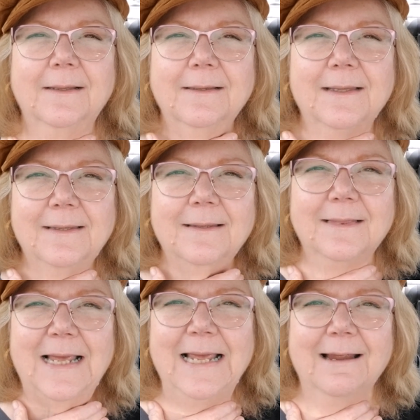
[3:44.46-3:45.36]
this
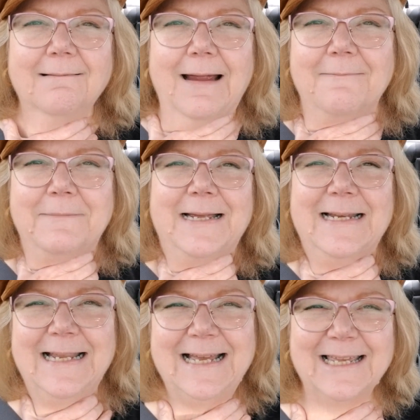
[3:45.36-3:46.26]
thing around my
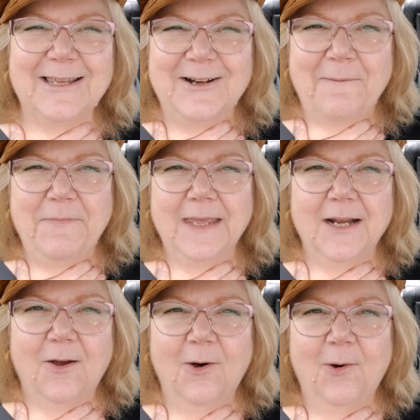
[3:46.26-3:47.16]
neck. You know, I'm
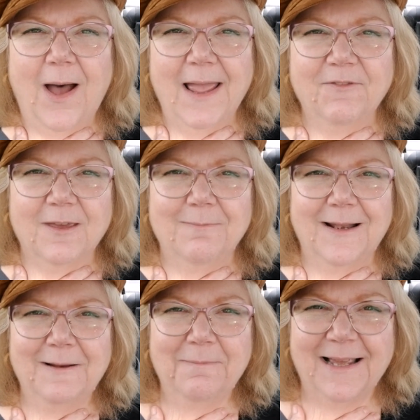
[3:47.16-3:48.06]
thinking, oh, I've
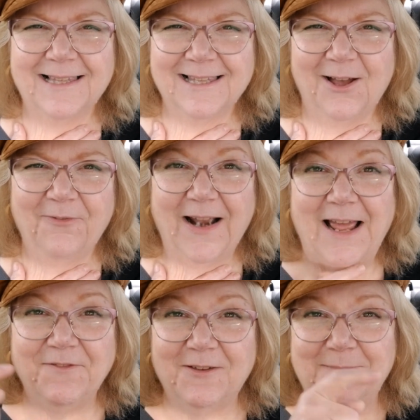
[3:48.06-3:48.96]
committed myself, and
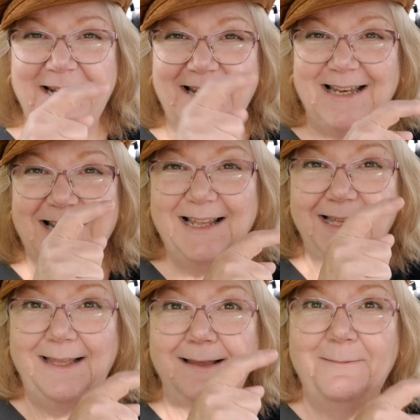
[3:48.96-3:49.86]
I've committed
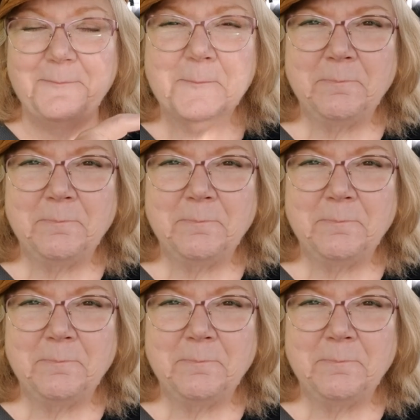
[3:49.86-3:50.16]
him.